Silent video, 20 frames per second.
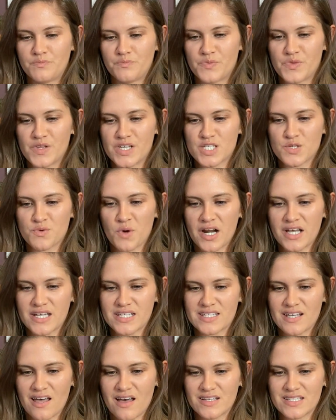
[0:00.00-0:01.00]
This Reddit
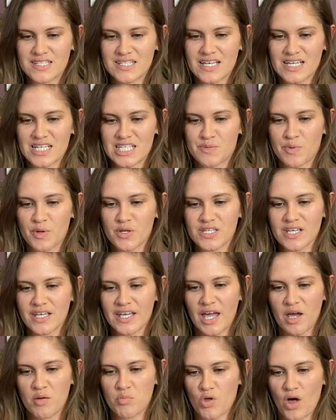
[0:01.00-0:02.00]
says, exposing
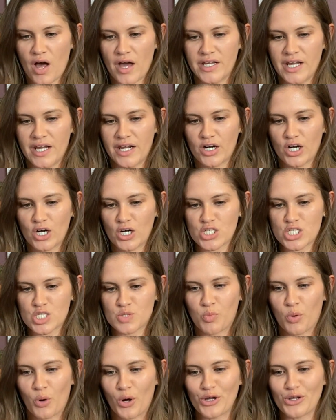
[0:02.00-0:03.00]
Camp Gladiator.
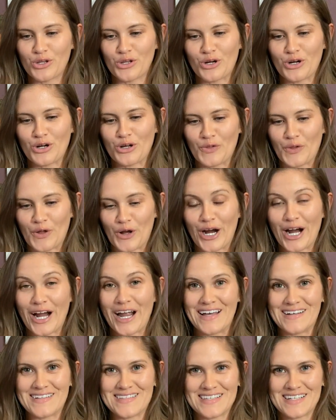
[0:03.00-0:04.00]
Spoiler
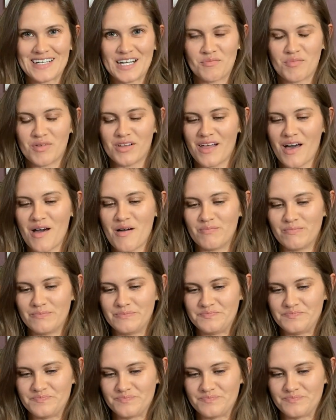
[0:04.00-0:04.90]
alert, it's an MLM.